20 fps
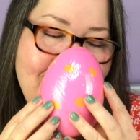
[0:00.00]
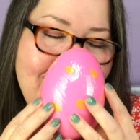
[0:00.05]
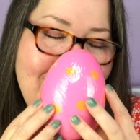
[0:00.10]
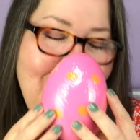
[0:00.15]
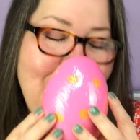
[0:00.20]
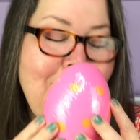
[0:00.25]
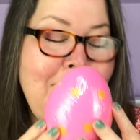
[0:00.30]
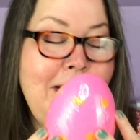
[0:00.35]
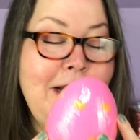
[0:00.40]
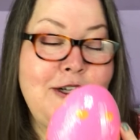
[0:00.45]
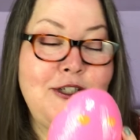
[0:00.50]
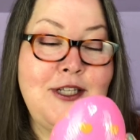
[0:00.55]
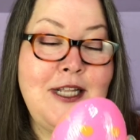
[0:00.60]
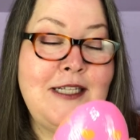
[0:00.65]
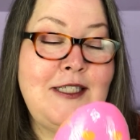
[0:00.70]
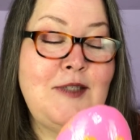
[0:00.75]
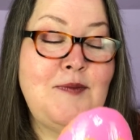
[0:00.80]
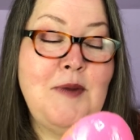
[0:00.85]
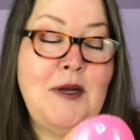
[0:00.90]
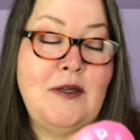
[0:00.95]
Oh my gosh,
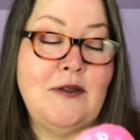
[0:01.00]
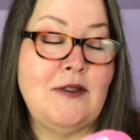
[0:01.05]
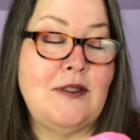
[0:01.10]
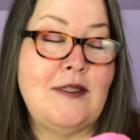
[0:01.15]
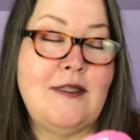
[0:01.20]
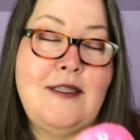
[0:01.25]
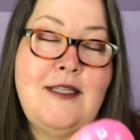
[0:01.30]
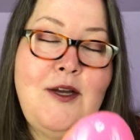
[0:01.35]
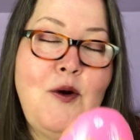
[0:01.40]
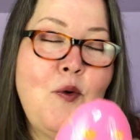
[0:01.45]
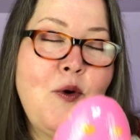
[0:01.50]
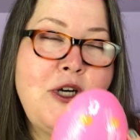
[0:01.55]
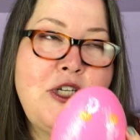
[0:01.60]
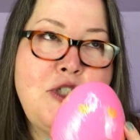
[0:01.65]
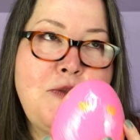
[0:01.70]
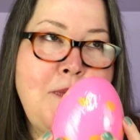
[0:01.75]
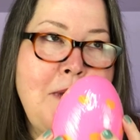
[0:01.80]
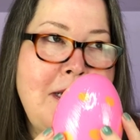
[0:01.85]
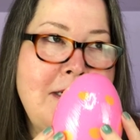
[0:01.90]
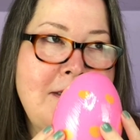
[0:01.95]
that smells. The
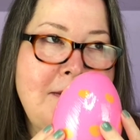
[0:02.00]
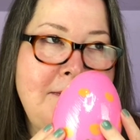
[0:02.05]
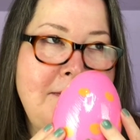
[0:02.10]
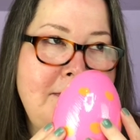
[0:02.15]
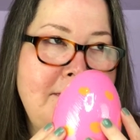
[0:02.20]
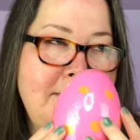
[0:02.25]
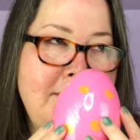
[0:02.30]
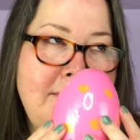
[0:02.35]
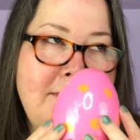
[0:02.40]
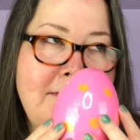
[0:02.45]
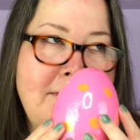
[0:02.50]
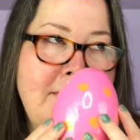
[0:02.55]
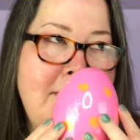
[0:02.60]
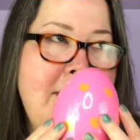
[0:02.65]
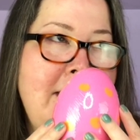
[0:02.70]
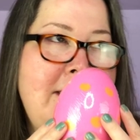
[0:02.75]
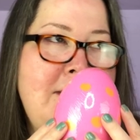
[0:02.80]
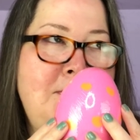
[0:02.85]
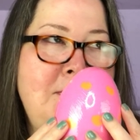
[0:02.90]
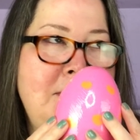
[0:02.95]
orange blossom. Mm,
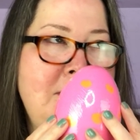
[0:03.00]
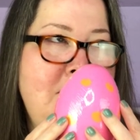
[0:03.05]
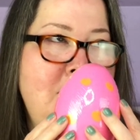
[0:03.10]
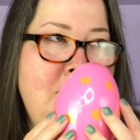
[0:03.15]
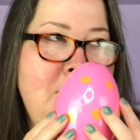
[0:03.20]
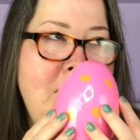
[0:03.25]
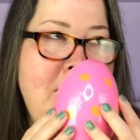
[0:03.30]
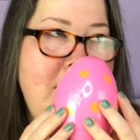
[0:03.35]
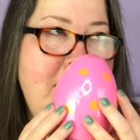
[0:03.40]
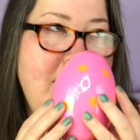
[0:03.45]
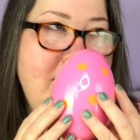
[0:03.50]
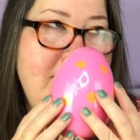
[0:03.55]
that smells so good.